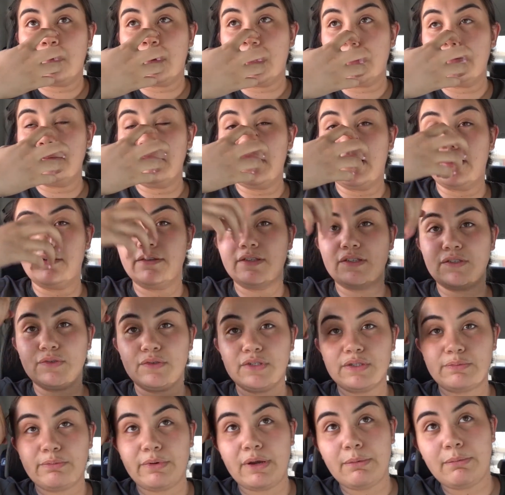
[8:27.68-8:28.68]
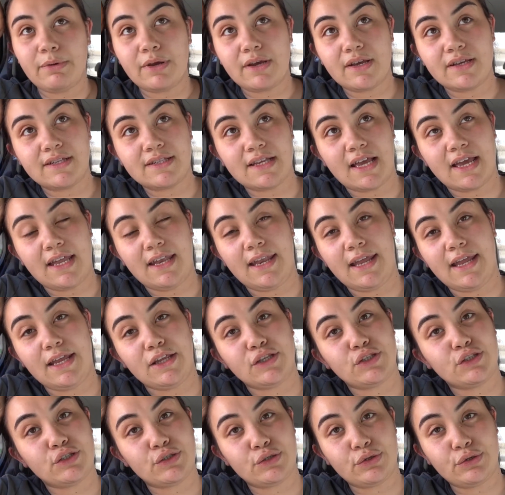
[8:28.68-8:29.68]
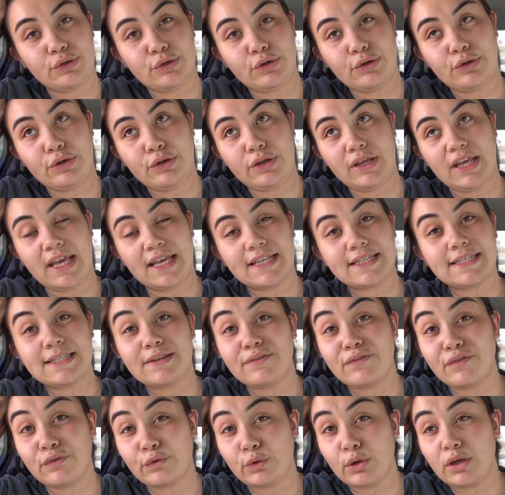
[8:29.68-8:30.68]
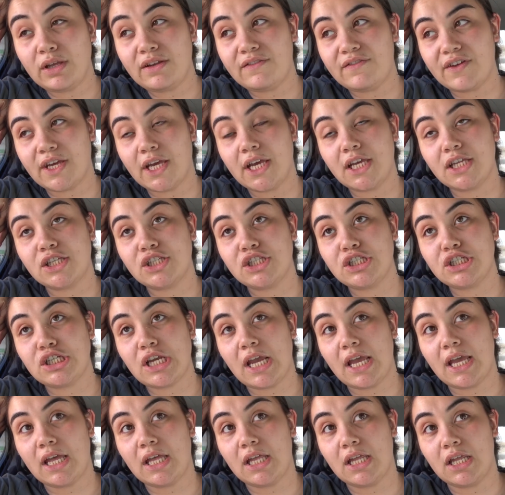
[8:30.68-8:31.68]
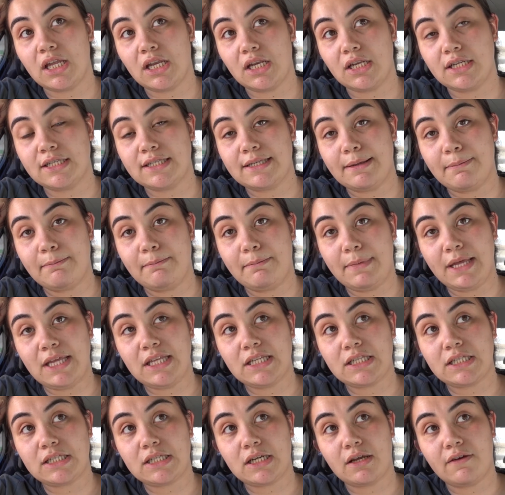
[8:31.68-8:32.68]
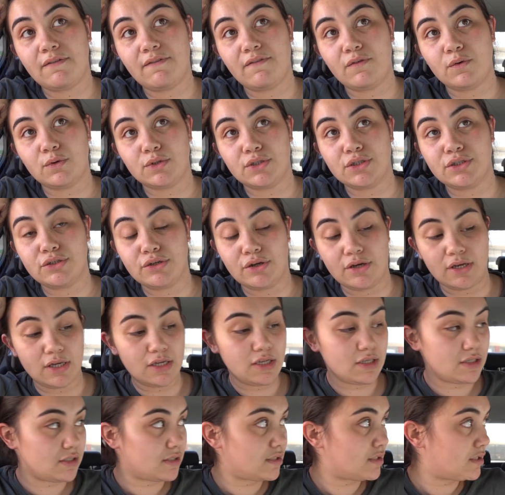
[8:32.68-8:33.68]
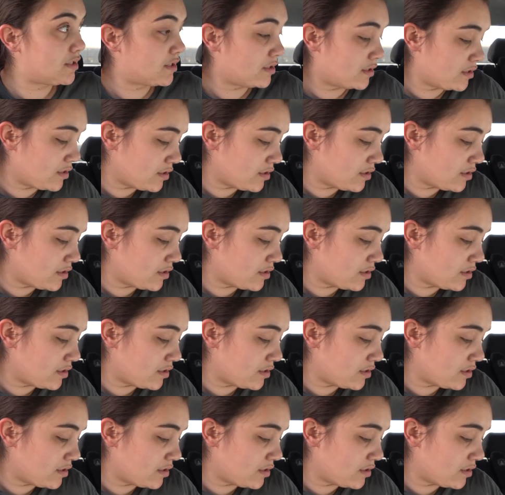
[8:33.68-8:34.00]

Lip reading: I'm now in Salisbury because I need to get some fruit and veg and some meat for tonight.